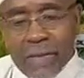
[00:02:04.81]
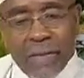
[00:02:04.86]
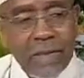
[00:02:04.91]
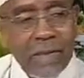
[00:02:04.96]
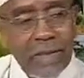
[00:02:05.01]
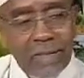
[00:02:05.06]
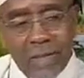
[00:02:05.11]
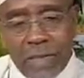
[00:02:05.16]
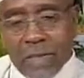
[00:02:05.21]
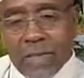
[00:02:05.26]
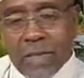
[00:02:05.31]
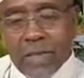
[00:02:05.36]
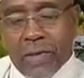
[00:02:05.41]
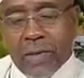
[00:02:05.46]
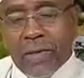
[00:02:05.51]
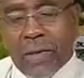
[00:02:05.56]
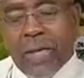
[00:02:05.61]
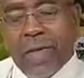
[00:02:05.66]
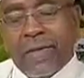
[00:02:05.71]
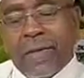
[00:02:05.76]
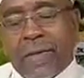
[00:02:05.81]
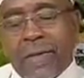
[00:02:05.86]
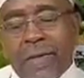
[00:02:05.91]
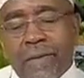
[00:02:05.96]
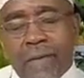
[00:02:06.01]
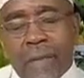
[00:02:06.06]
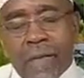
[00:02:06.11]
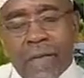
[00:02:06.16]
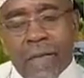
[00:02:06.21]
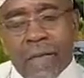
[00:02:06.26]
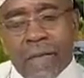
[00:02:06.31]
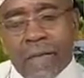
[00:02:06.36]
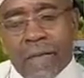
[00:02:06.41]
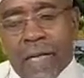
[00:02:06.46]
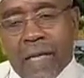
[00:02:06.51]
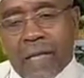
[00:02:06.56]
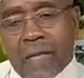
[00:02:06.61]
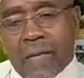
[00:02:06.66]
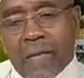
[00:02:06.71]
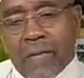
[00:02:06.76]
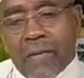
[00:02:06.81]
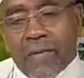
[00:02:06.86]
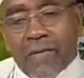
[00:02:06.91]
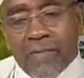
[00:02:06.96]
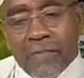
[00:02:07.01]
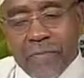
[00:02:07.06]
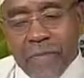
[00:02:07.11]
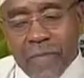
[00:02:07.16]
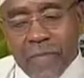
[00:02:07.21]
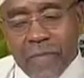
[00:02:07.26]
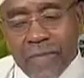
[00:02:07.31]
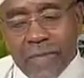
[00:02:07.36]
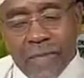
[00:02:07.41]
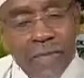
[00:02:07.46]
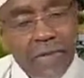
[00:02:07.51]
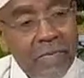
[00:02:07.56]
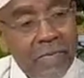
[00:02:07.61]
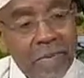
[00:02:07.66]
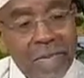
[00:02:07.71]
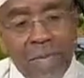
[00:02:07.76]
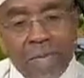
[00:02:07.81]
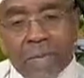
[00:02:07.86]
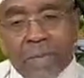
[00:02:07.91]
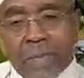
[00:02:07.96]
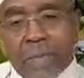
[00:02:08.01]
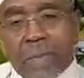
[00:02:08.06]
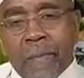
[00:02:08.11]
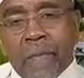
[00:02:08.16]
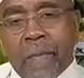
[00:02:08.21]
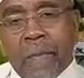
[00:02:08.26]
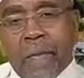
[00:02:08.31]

on, and we share that mm-hmm. uh, catalog of myths, and there are many.